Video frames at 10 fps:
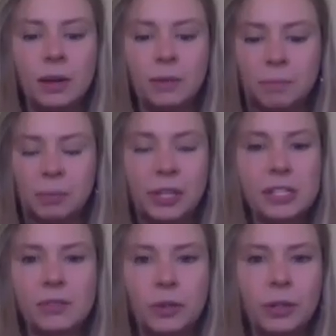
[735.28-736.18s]

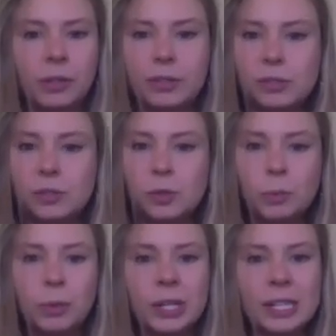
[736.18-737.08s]
blissful,
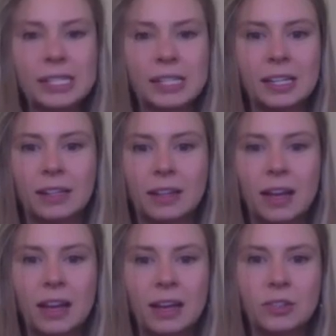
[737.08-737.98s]
super easy.
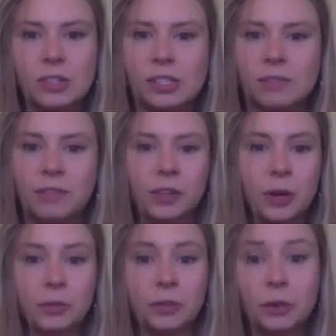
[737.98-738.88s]
It just
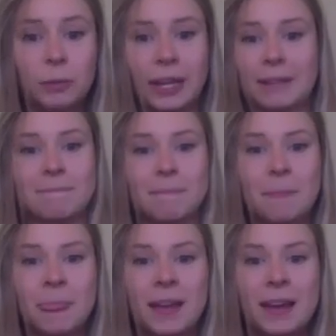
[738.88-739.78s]
flowed through me.
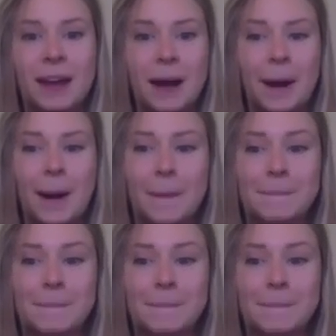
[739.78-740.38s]
Um,